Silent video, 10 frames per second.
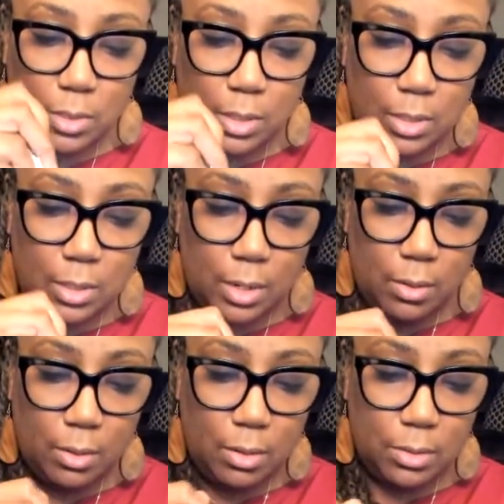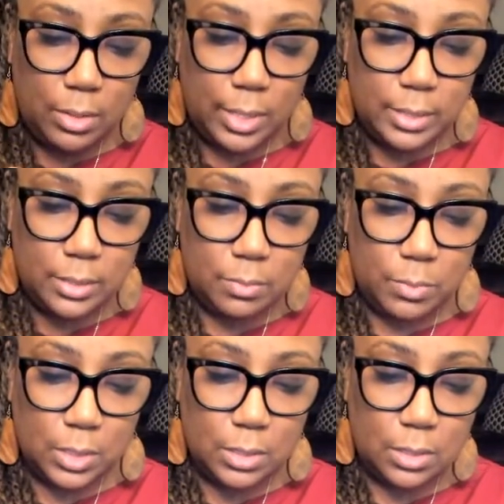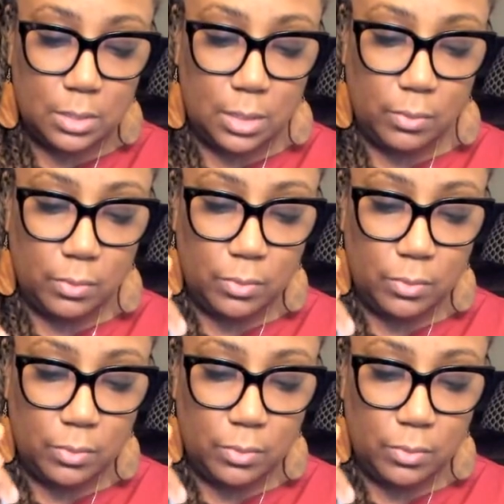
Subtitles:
getting it all nice and mixed in there.